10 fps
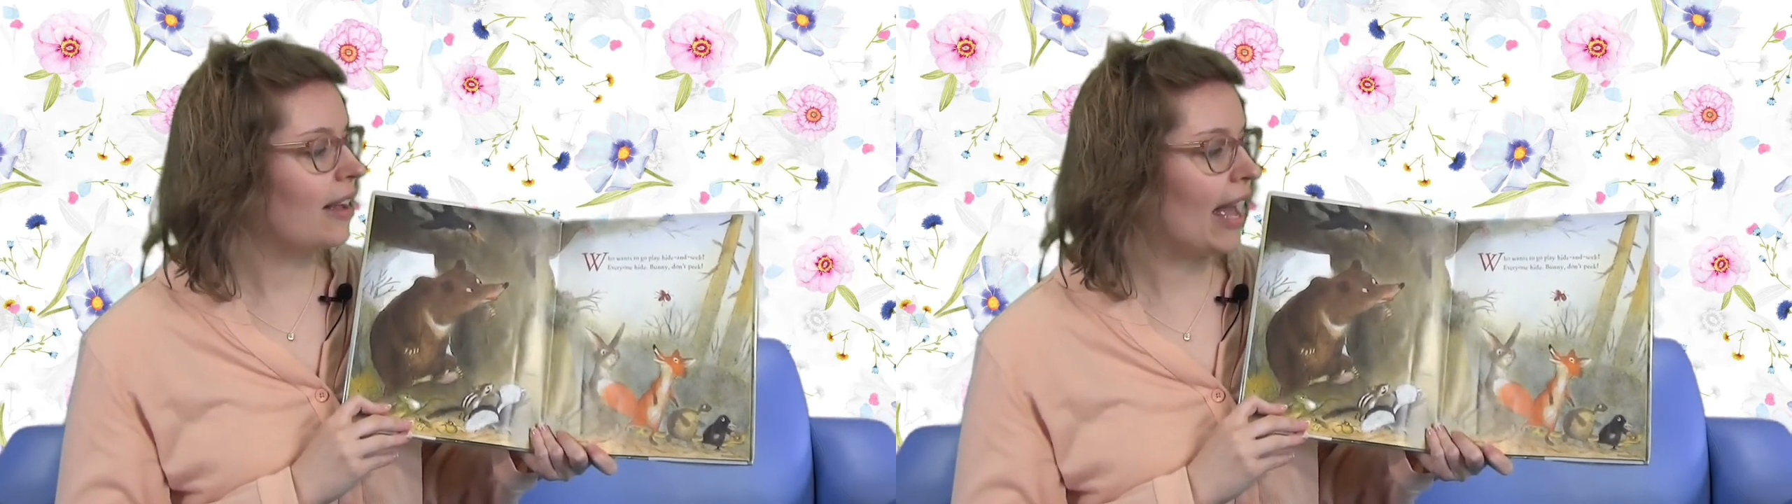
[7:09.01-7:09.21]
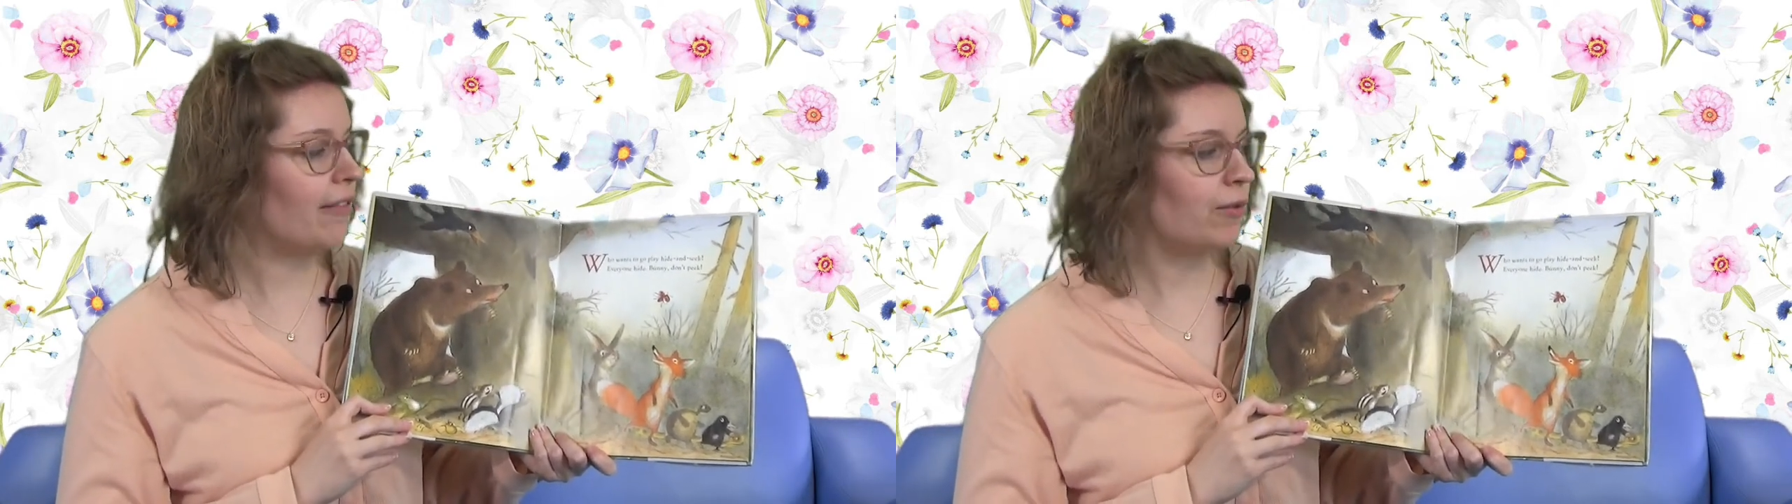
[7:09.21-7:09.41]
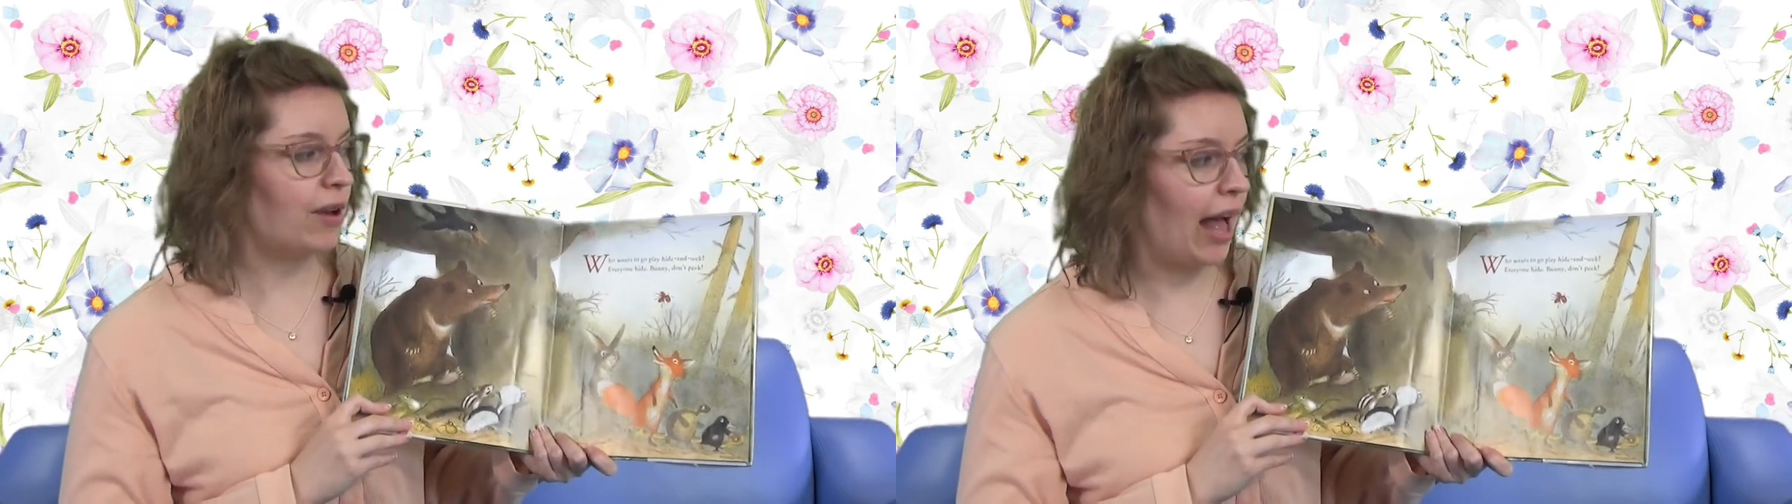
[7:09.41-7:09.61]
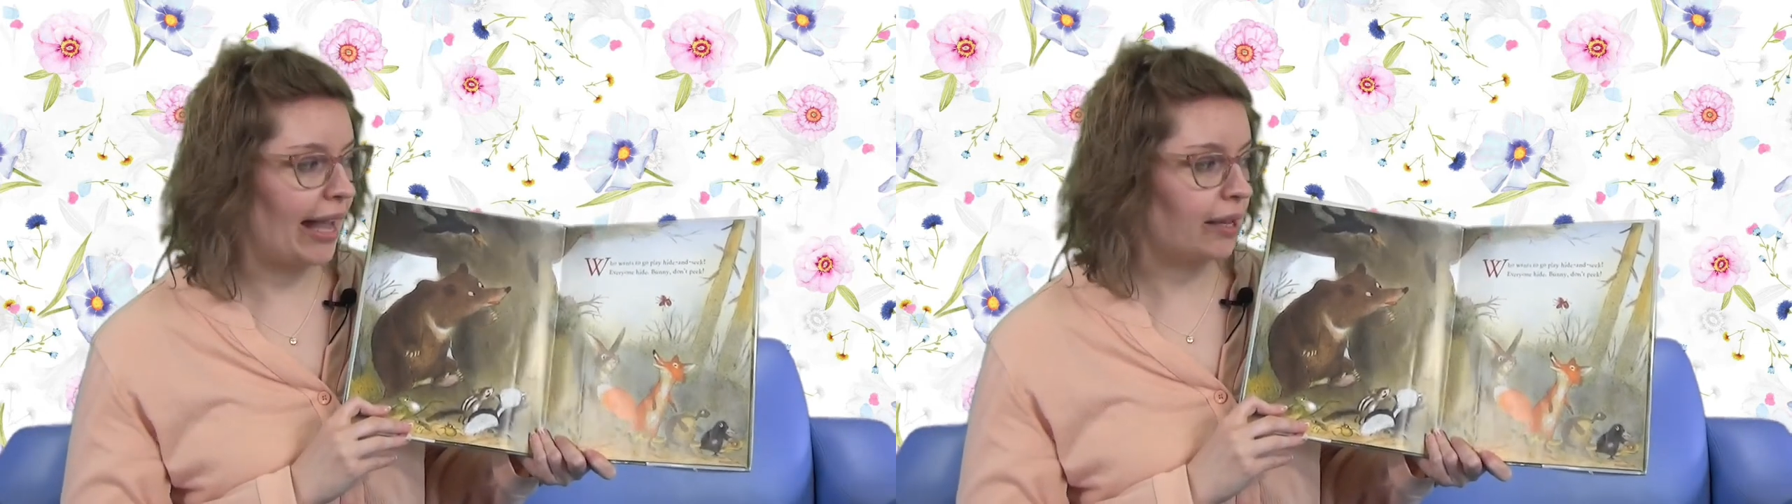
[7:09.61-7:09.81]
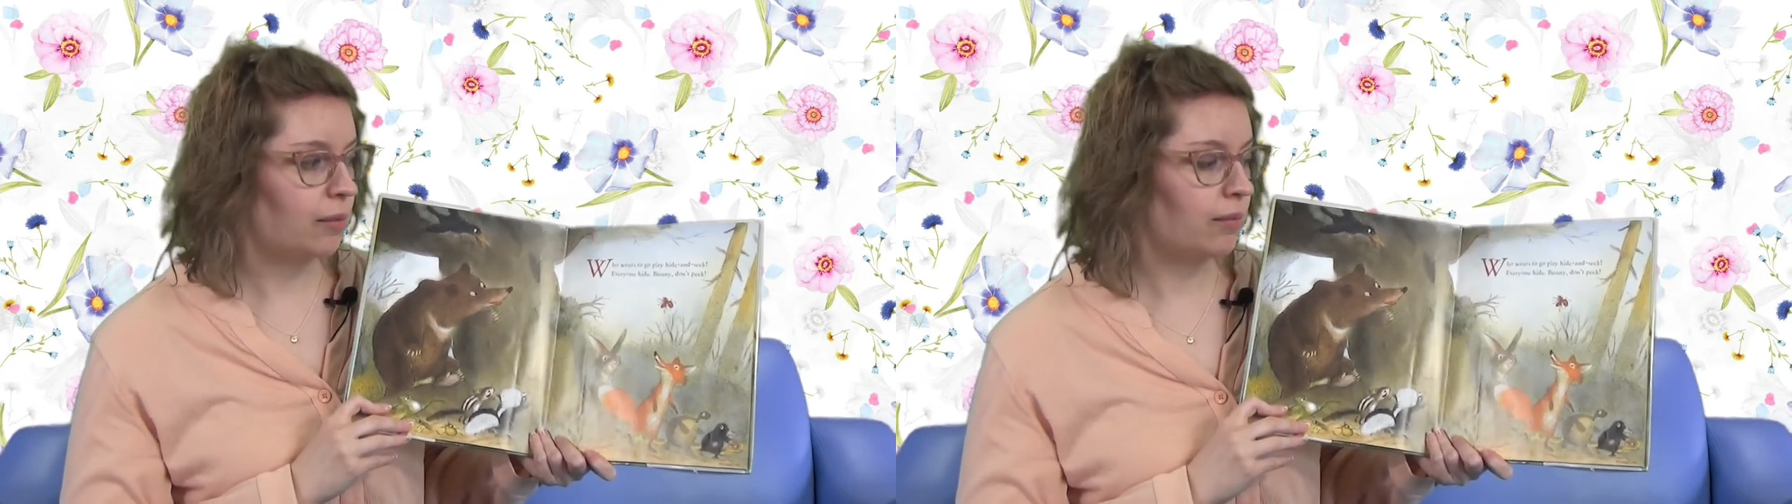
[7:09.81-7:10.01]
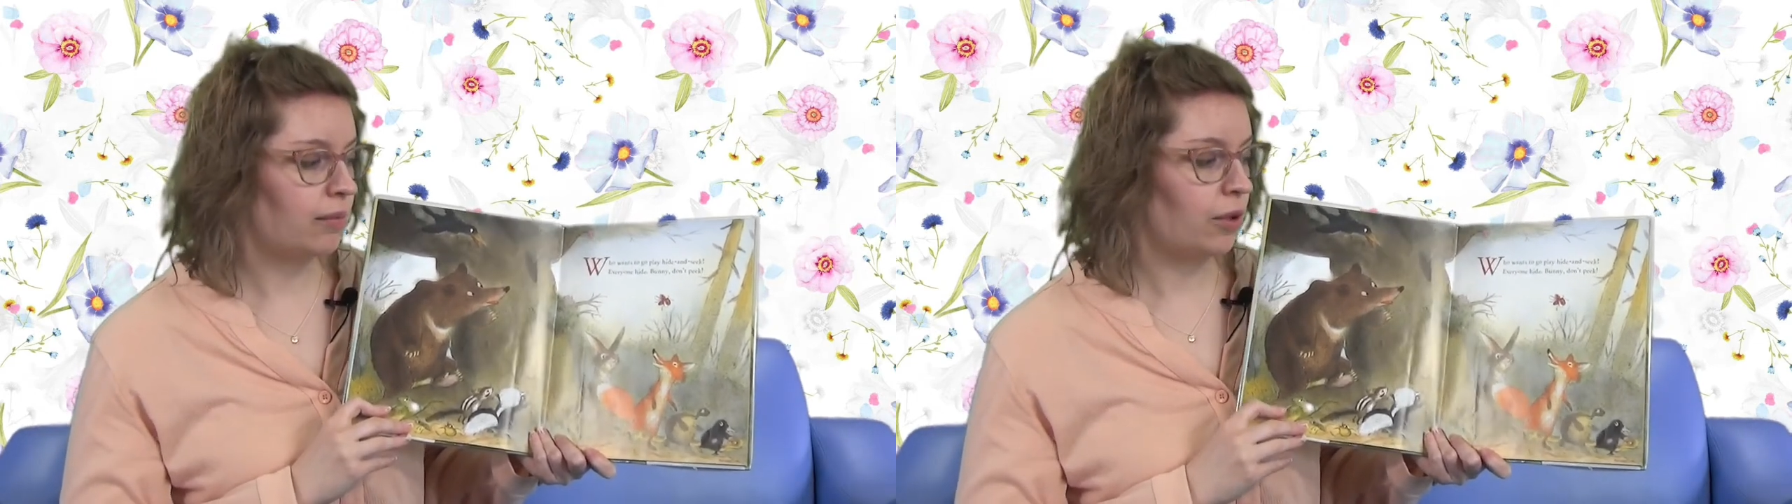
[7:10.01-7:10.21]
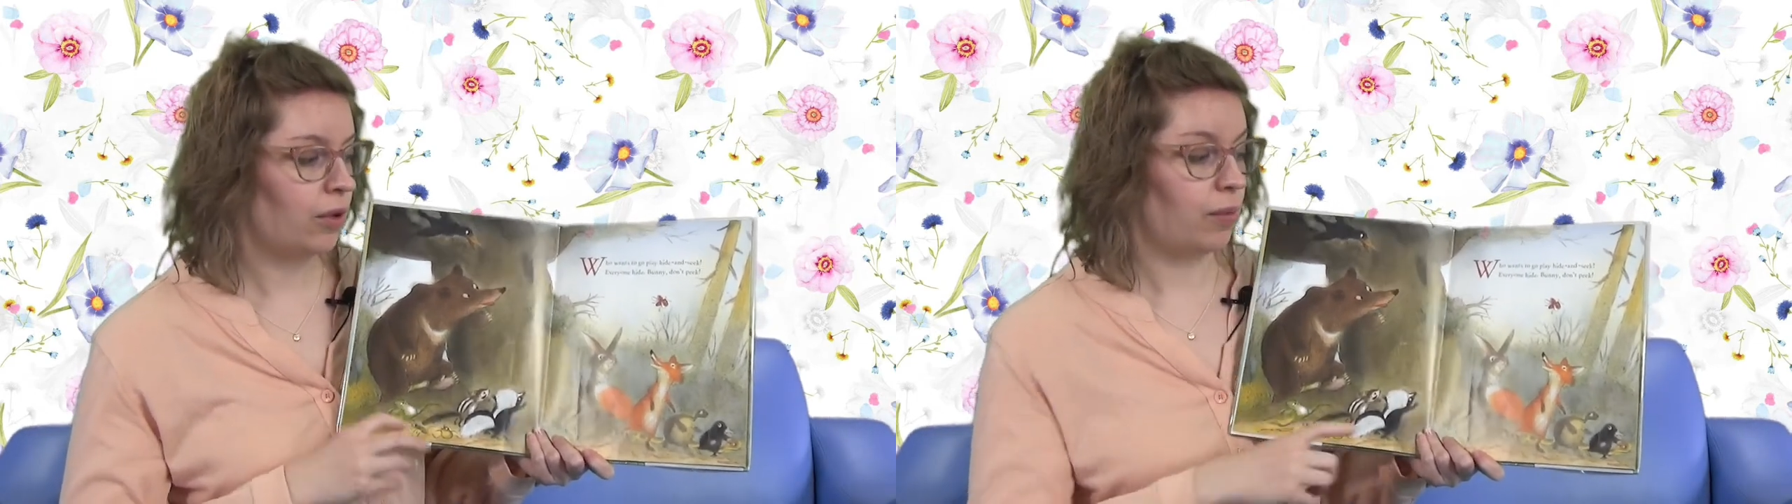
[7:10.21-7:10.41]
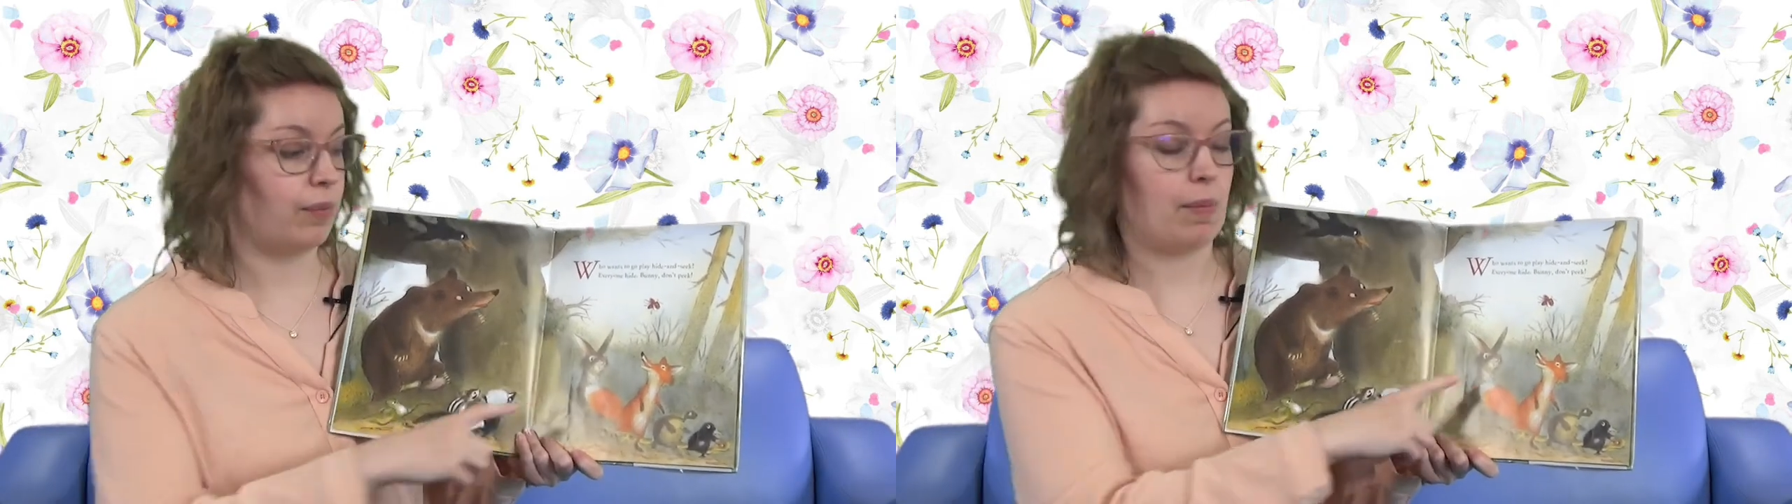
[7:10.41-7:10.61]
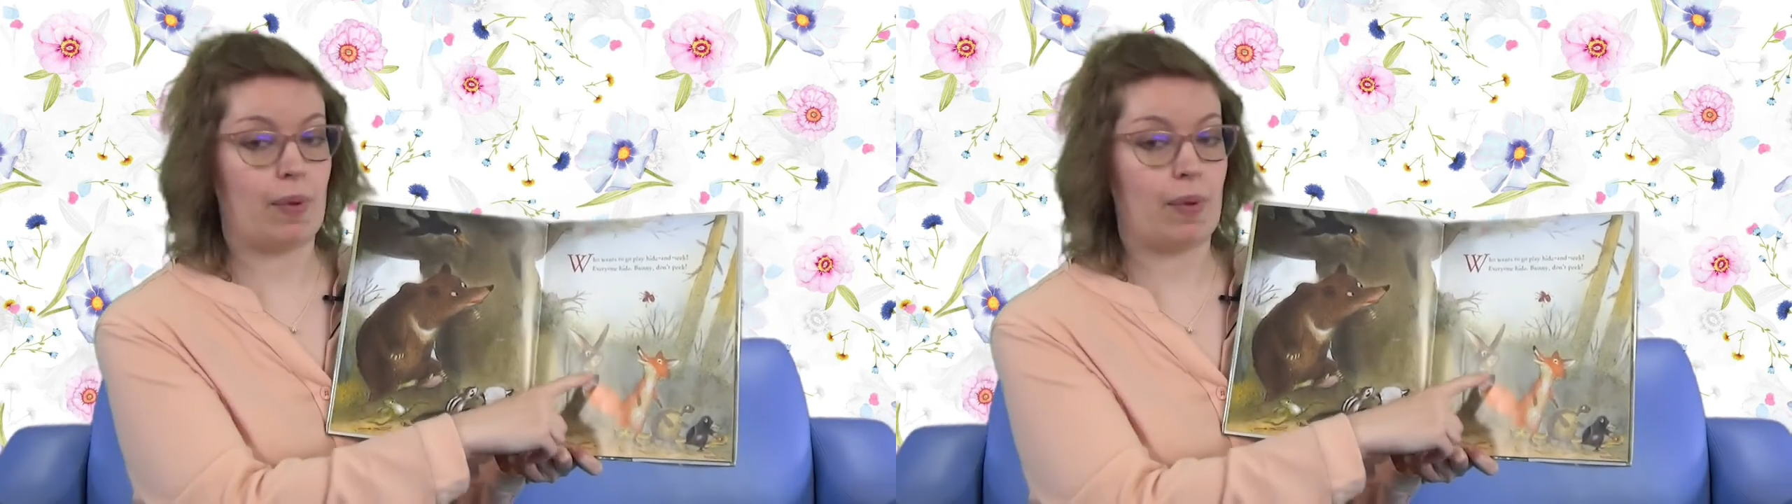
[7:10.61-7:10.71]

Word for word: Everyone hide, but